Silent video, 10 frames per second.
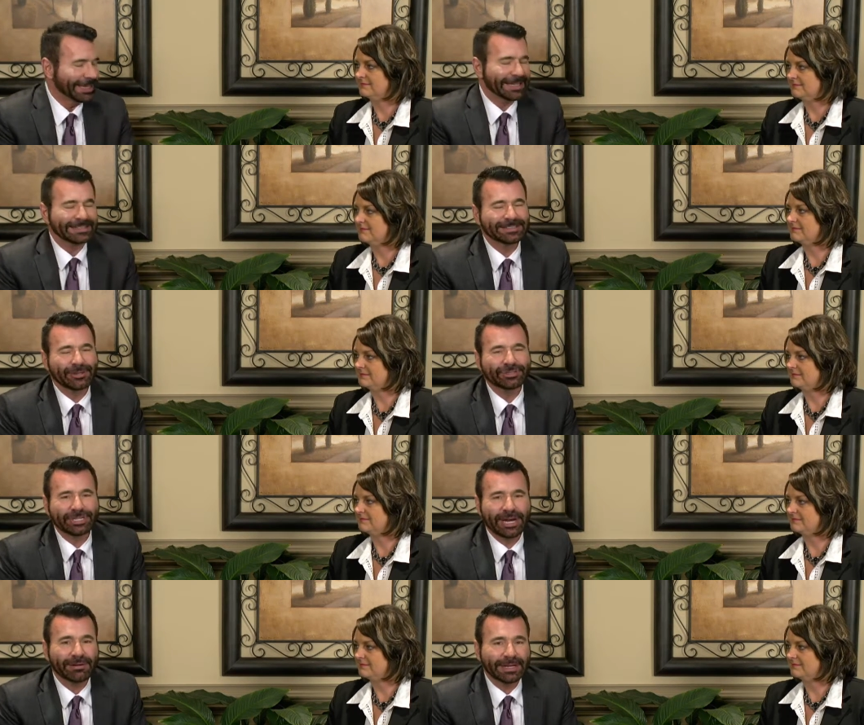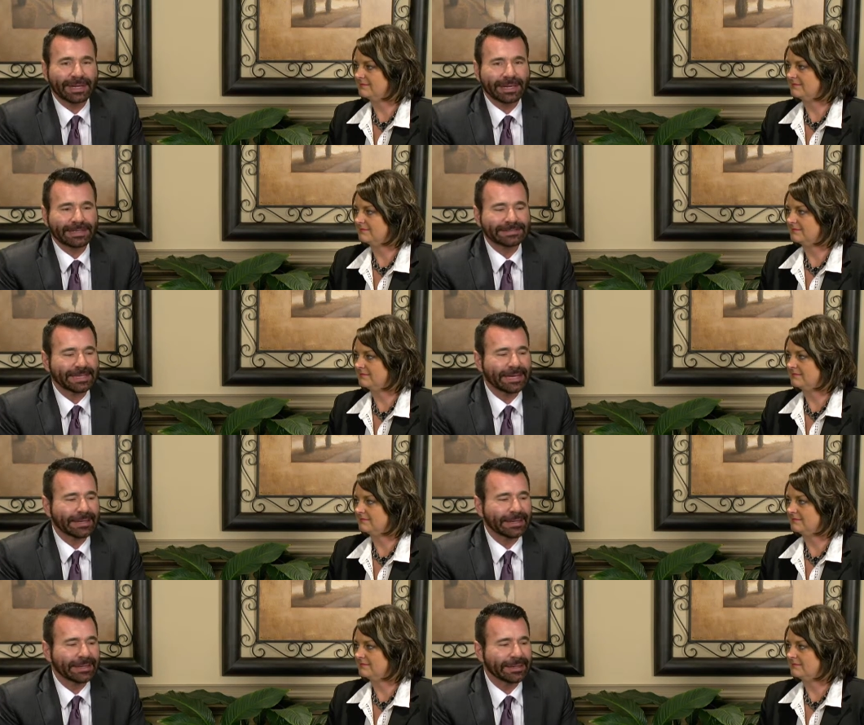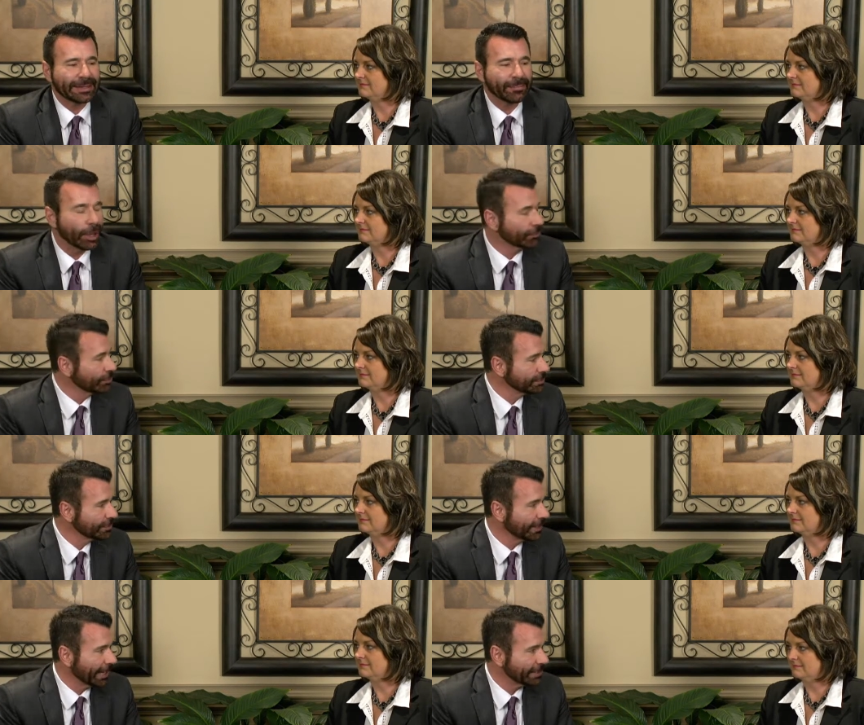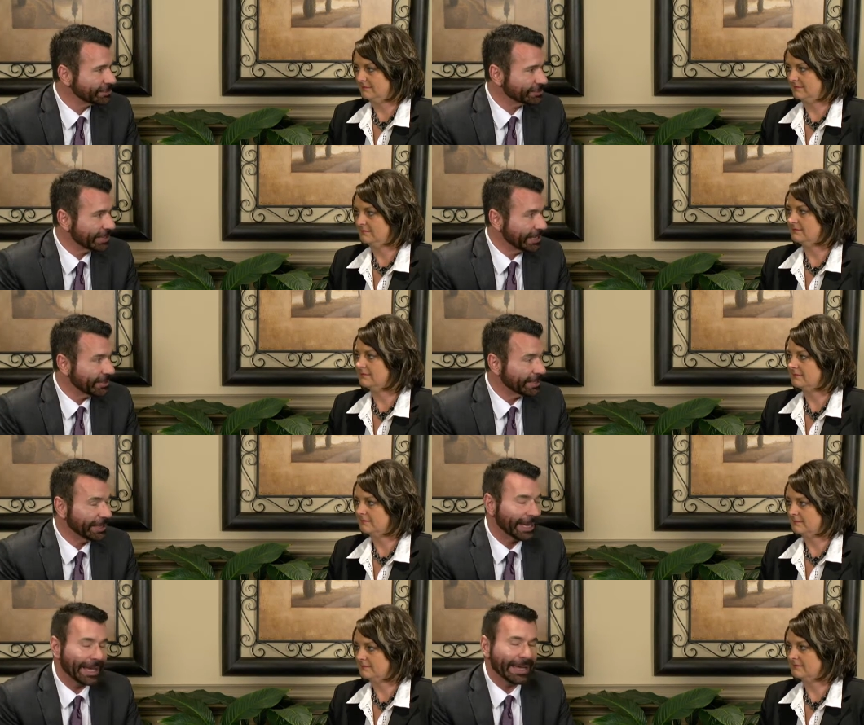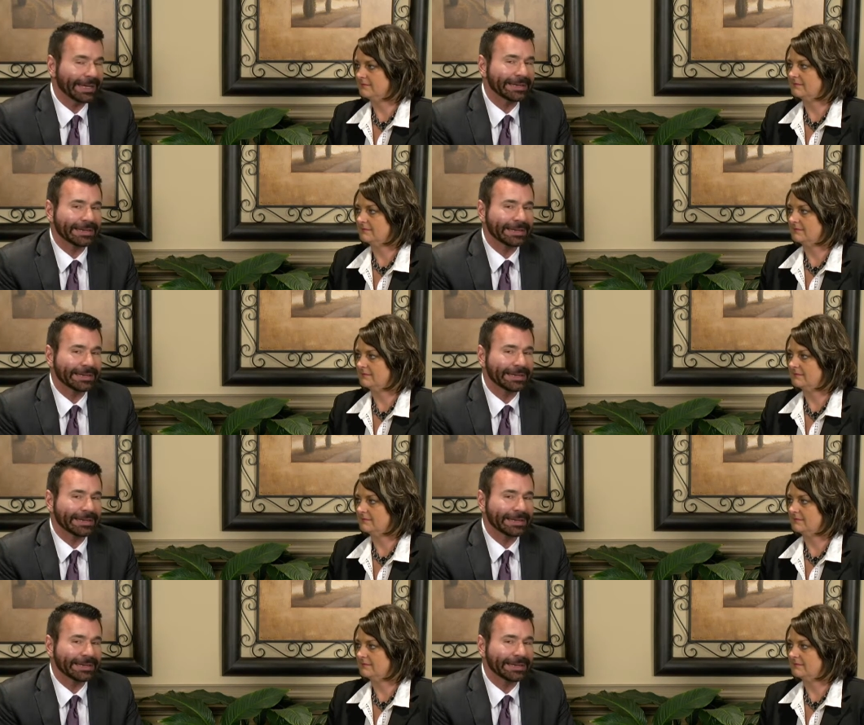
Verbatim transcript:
Speaker 1: And so Sherry is local to the Lancaster area and